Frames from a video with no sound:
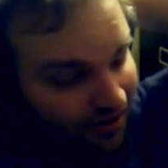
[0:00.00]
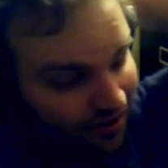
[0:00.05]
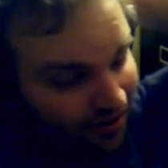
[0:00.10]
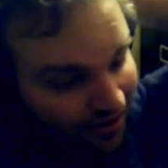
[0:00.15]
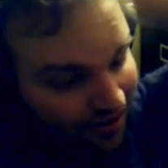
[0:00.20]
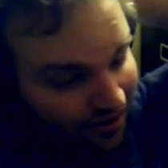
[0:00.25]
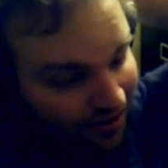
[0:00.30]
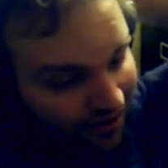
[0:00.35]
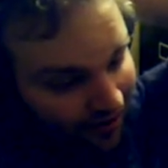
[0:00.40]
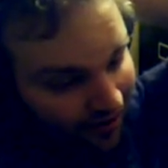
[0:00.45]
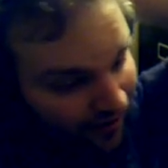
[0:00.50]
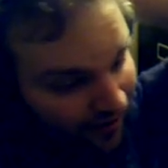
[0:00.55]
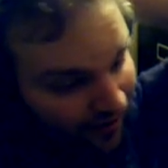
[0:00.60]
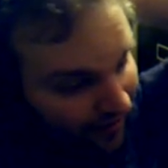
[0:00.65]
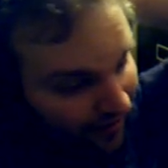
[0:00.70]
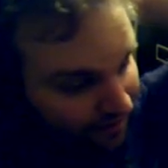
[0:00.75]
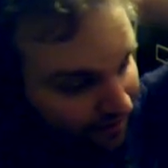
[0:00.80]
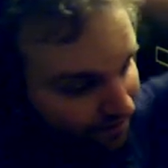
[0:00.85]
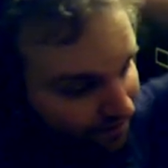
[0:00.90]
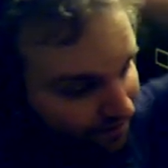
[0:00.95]
Uh,
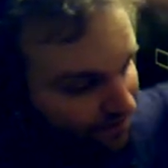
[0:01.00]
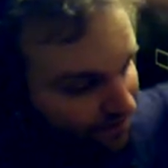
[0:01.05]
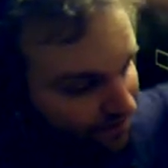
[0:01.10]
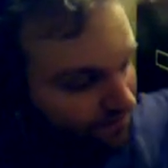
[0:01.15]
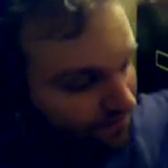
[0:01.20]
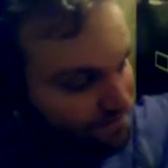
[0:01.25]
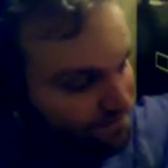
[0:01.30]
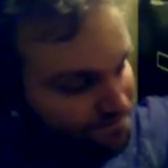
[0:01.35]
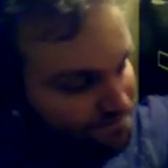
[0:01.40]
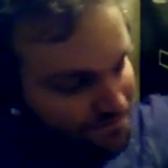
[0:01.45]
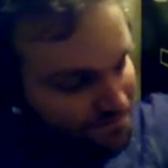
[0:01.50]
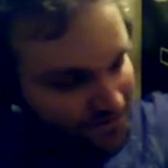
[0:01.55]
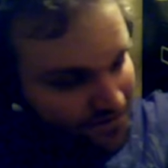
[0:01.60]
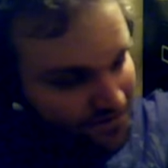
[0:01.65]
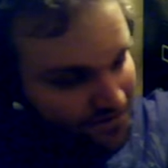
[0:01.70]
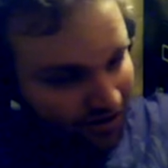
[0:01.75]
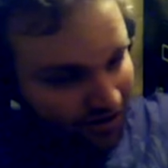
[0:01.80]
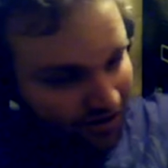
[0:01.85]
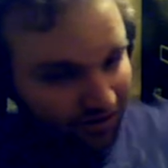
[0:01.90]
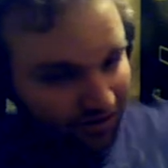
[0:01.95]
so
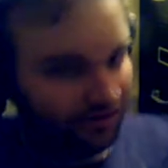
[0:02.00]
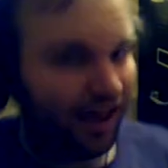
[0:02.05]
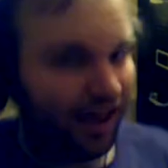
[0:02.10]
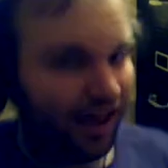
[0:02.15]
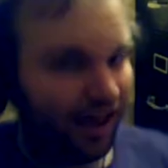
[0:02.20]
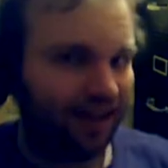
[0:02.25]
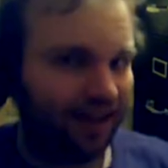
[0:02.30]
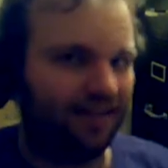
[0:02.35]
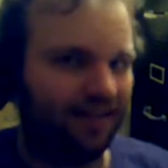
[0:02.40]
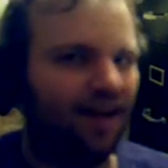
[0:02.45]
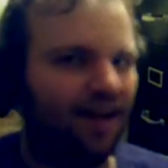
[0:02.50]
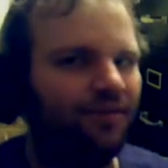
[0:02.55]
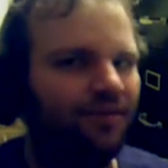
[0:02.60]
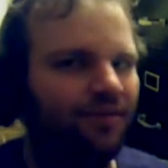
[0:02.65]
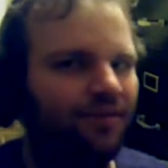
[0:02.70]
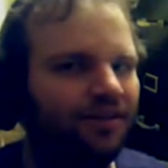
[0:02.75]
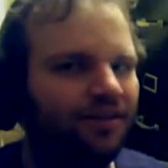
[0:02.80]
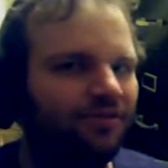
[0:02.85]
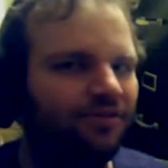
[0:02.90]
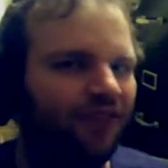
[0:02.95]
like, comment, and
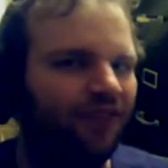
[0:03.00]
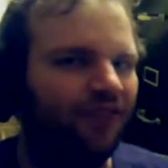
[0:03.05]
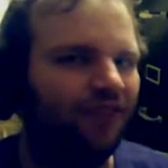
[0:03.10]
subscribe if you